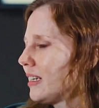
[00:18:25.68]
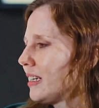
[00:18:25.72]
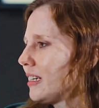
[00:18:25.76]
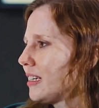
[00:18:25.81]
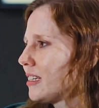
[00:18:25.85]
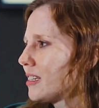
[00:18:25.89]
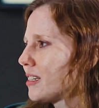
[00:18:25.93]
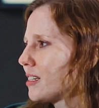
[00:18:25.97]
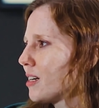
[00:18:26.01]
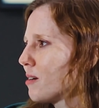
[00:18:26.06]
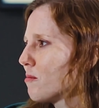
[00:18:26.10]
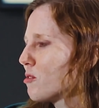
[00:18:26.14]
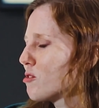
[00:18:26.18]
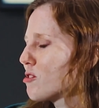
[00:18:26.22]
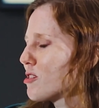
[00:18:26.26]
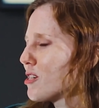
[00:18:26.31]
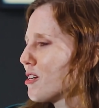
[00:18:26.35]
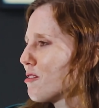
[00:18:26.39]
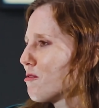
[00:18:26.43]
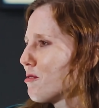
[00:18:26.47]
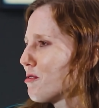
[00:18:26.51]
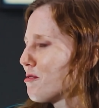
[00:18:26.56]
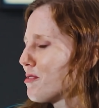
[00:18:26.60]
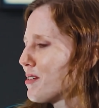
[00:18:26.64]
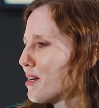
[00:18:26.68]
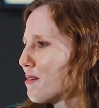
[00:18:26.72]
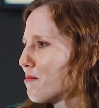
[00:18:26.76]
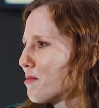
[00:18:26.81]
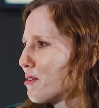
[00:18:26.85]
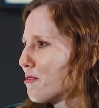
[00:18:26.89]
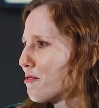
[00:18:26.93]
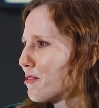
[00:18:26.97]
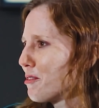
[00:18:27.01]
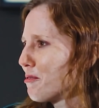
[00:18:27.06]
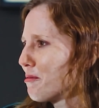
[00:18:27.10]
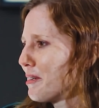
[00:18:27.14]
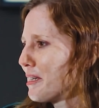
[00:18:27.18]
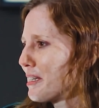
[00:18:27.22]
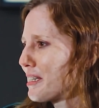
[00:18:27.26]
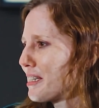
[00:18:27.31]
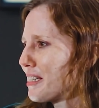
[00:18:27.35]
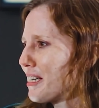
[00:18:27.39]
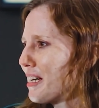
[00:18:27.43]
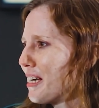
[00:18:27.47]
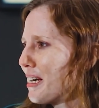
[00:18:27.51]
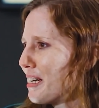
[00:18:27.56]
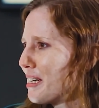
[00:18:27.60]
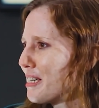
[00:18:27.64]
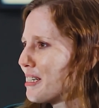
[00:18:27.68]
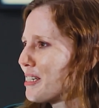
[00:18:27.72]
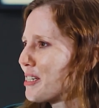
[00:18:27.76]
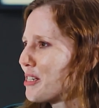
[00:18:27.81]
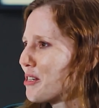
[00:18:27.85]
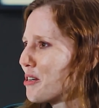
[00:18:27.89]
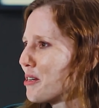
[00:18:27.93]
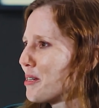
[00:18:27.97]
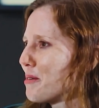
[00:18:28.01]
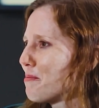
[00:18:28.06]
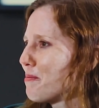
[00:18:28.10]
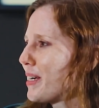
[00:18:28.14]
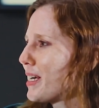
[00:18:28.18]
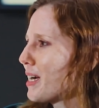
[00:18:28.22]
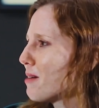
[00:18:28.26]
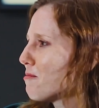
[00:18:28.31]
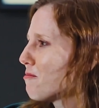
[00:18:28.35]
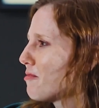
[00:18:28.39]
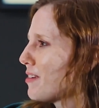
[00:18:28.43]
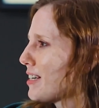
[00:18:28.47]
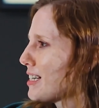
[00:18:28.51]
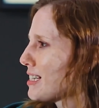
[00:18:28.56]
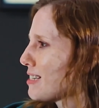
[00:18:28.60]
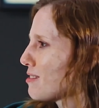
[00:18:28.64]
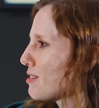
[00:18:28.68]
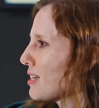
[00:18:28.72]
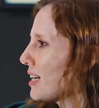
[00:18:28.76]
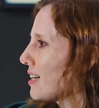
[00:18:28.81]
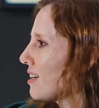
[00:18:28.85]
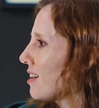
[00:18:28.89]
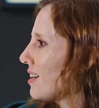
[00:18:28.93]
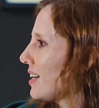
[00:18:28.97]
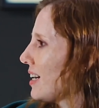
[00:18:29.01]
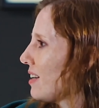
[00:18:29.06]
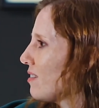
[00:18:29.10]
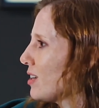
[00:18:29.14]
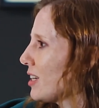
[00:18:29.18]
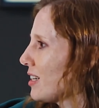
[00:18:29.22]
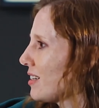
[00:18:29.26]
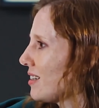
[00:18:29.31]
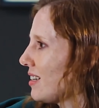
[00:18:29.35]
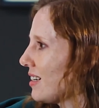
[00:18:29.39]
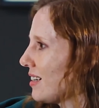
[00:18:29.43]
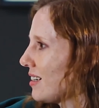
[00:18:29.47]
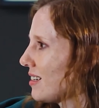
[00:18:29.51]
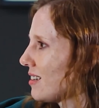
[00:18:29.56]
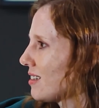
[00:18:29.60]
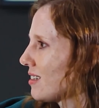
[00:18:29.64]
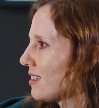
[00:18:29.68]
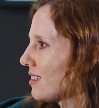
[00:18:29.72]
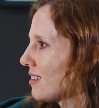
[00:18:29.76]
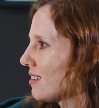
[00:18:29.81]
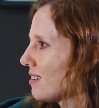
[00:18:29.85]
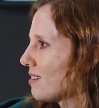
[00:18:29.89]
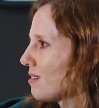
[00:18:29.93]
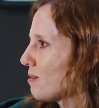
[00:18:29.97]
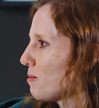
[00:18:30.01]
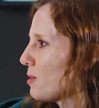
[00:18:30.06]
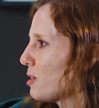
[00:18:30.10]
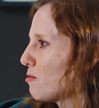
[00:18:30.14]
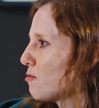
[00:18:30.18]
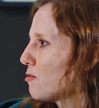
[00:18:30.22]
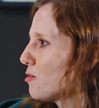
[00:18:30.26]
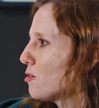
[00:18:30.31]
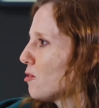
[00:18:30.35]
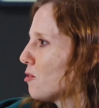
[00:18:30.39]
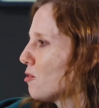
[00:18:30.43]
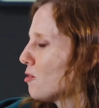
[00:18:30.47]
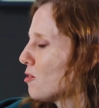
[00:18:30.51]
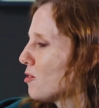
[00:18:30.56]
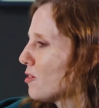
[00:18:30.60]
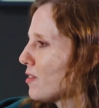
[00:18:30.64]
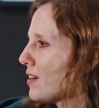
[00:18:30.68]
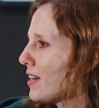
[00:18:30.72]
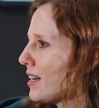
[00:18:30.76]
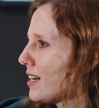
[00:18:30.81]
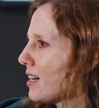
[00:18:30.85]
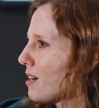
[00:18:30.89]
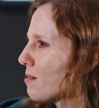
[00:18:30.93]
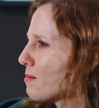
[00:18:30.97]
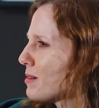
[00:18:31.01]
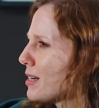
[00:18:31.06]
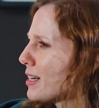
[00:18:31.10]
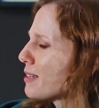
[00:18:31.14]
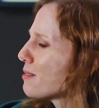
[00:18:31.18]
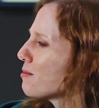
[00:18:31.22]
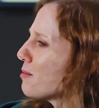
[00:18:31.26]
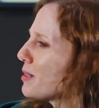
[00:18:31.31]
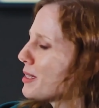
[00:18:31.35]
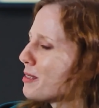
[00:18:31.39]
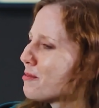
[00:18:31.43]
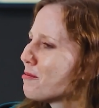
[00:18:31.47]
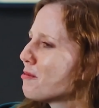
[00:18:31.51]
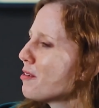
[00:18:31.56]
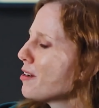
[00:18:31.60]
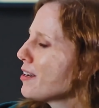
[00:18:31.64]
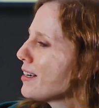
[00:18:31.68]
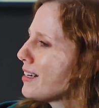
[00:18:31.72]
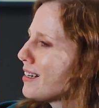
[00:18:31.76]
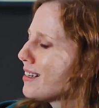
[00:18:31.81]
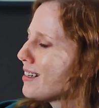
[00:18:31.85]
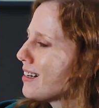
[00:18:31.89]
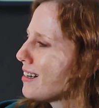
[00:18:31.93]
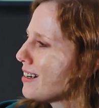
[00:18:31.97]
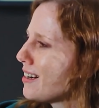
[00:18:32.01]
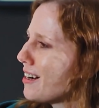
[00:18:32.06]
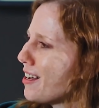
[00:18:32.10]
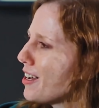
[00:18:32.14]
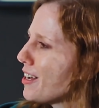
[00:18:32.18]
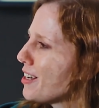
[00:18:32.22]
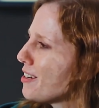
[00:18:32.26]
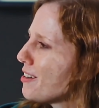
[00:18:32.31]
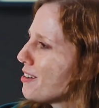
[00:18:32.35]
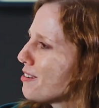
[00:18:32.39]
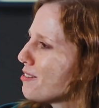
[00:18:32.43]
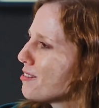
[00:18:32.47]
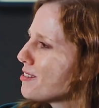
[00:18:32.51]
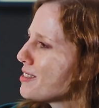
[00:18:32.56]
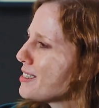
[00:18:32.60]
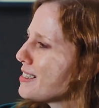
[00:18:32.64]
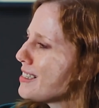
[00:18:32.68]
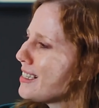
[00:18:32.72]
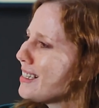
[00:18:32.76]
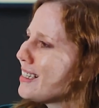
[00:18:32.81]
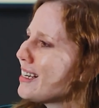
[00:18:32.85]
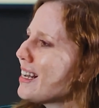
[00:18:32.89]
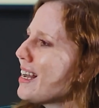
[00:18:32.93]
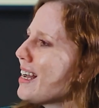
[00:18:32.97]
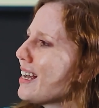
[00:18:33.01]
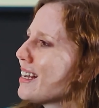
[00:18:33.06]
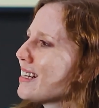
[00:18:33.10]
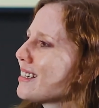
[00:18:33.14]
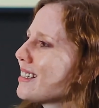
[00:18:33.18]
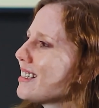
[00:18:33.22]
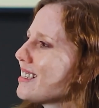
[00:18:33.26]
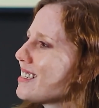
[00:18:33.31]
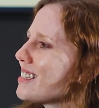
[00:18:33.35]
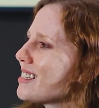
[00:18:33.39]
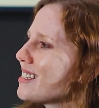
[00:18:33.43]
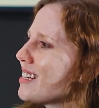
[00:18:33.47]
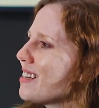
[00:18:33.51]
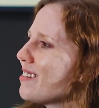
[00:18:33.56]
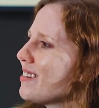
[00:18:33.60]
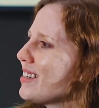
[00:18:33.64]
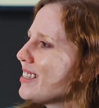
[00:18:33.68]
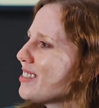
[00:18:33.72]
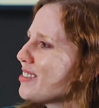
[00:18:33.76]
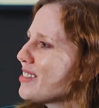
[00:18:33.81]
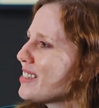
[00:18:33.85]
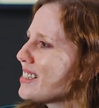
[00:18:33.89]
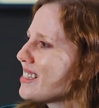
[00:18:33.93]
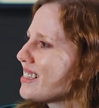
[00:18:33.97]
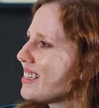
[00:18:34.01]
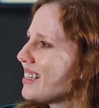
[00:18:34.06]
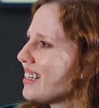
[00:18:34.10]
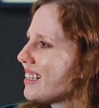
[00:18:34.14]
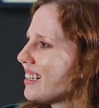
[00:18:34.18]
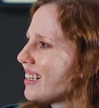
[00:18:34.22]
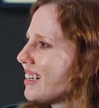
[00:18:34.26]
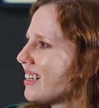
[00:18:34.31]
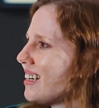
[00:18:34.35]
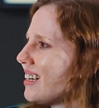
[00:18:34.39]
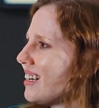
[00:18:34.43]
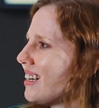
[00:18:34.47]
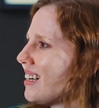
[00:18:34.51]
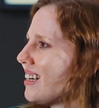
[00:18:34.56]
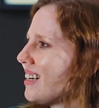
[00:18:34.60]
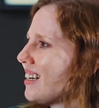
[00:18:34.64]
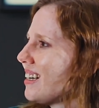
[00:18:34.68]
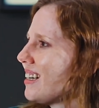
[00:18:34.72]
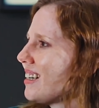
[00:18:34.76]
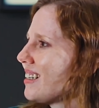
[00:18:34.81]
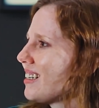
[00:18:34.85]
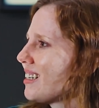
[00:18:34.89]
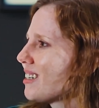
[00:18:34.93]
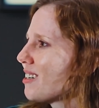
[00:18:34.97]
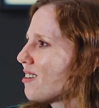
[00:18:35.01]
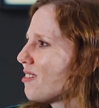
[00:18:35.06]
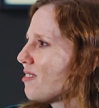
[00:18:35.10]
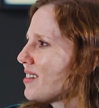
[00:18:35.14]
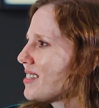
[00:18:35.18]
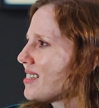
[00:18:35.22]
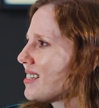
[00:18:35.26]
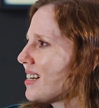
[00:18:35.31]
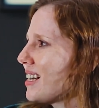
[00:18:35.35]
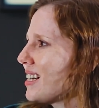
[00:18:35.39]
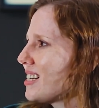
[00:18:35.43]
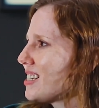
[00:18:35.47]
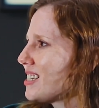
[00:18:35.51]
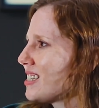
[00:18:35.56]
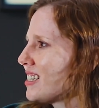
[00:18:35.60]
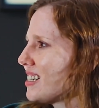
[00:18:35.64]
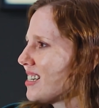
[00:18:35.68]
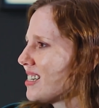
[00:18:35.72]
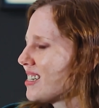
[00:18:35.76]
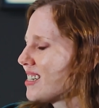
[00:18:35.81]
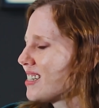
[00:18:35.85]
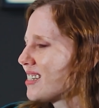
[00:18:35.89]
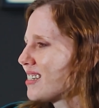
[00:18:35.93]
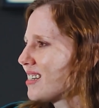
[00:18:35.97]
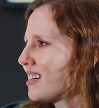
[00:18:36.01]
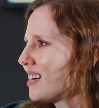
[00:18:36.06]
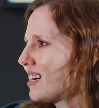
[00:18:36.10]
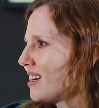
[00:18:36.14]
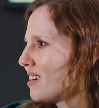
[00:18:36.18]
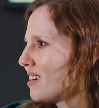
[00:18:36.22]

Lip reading: Yes, I'm also with some of the works, I start to pick up things that I never did before, and I'm like, but why didn't I see that? It's so interesting. Conversations.